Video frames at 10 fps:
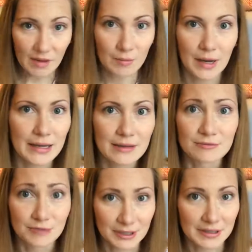But it
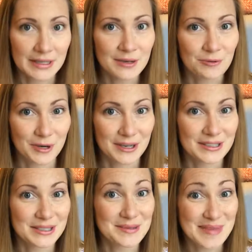really
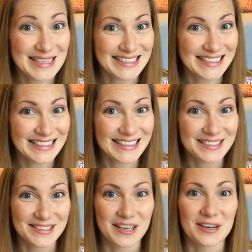worked amazing,
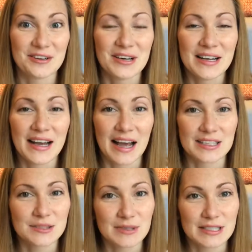and so I
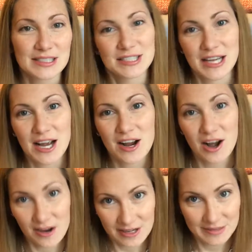just wanted to share
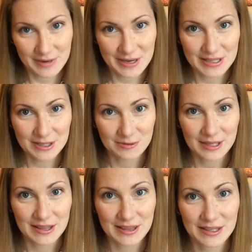our experience
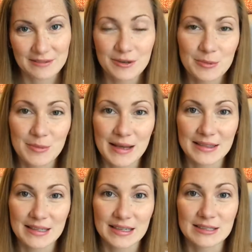with the Ferber
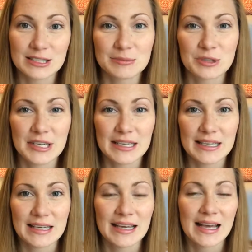method and sleep
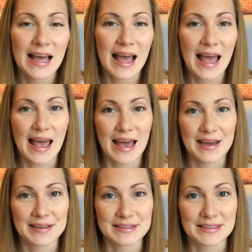training,
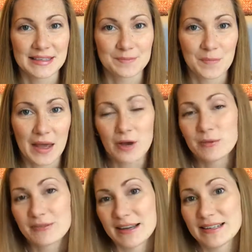and I hope
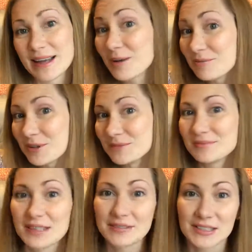you find it helpful.
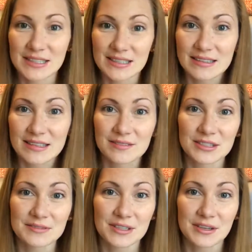If you did, give
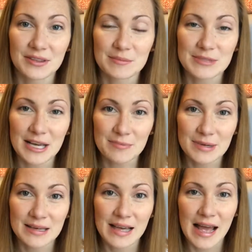this video a thumbs up,
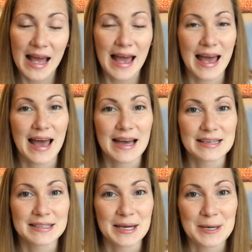
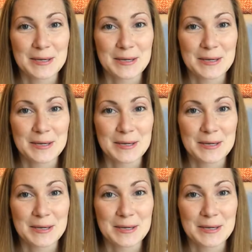and